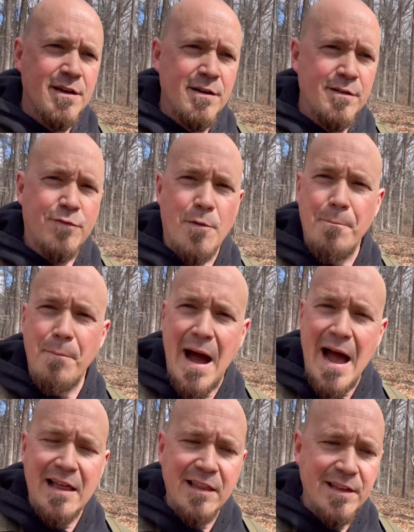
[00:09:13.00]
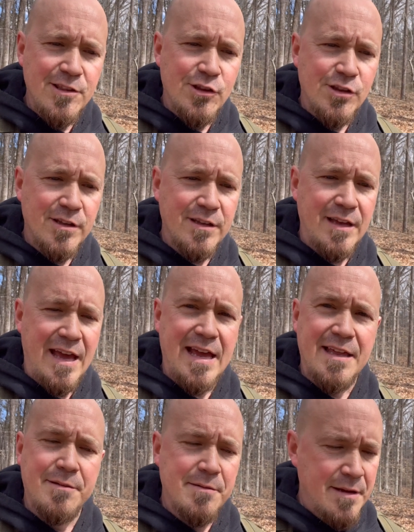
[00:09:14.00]
for mileage,
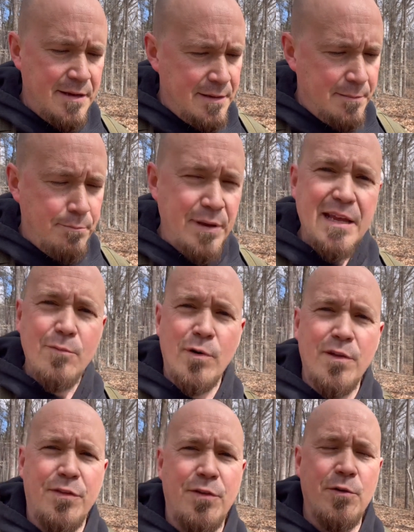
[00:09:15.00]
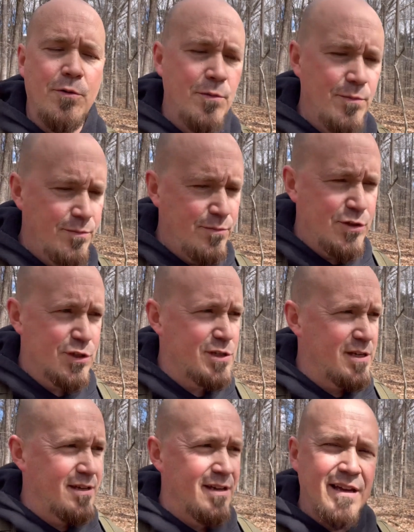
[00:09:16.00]
and being with you
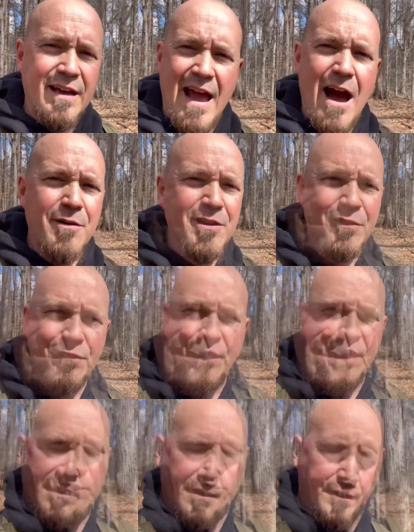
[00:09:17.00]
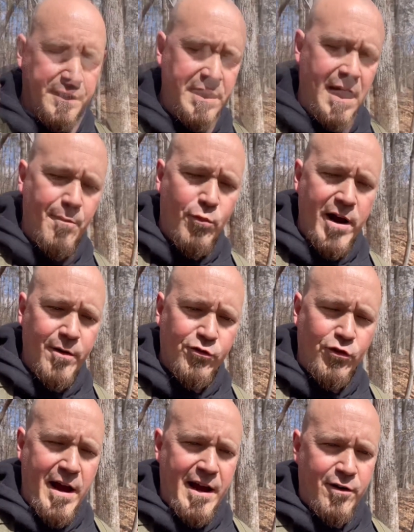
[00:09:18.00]
just out in the field. The Tom Brown
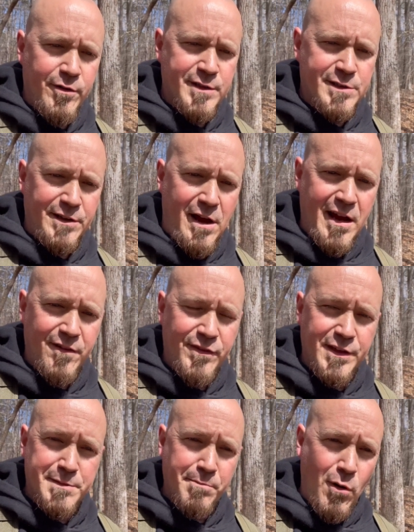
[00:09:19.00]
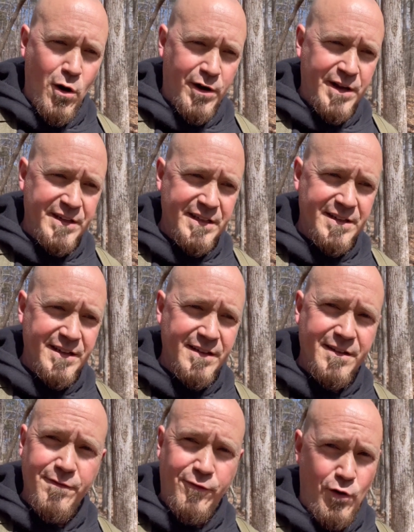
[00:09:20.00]
tracker is a knife that's marketed
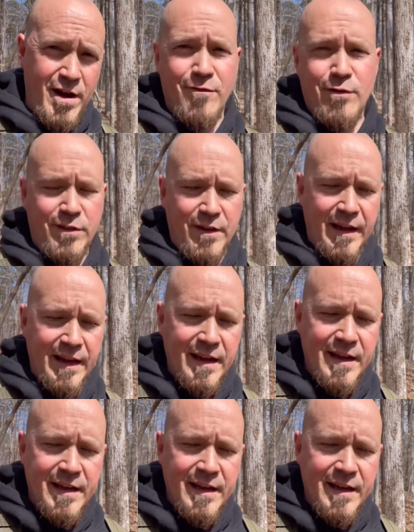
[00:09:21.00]
for everything.